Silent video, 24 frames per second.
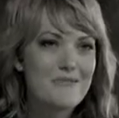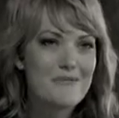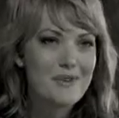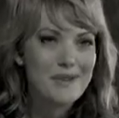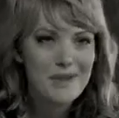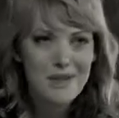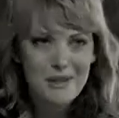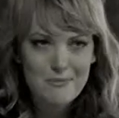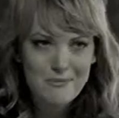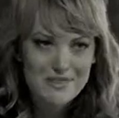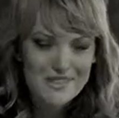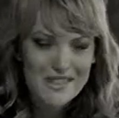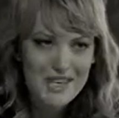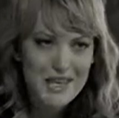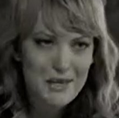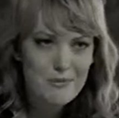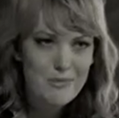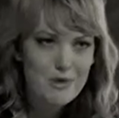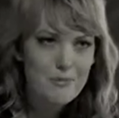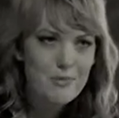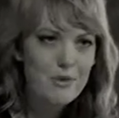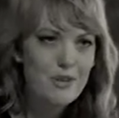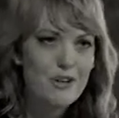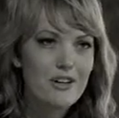My name is
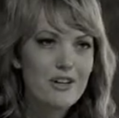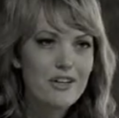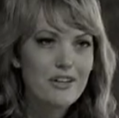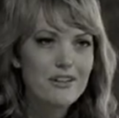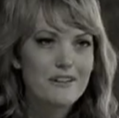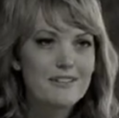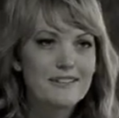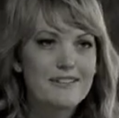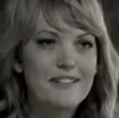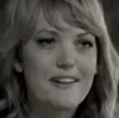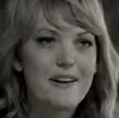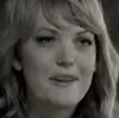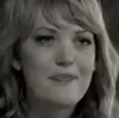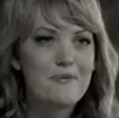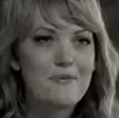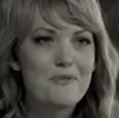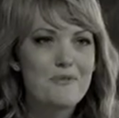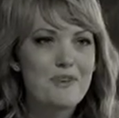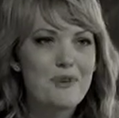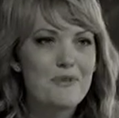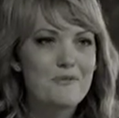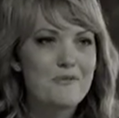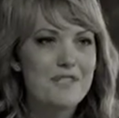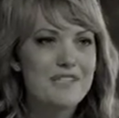Amy Purdy. I'm
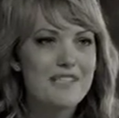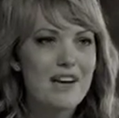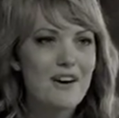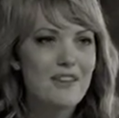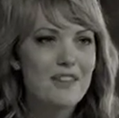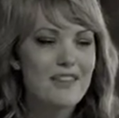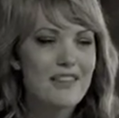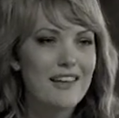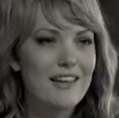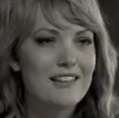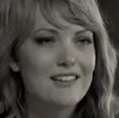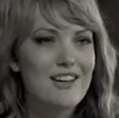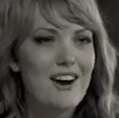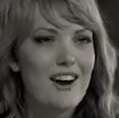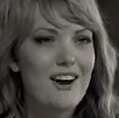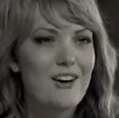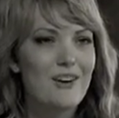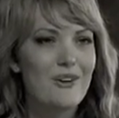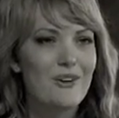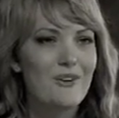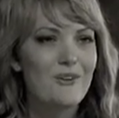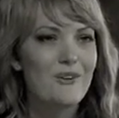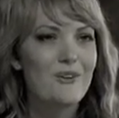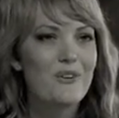from South Lake
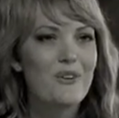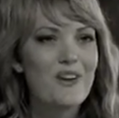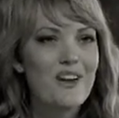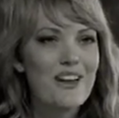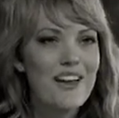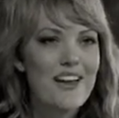Tahoe.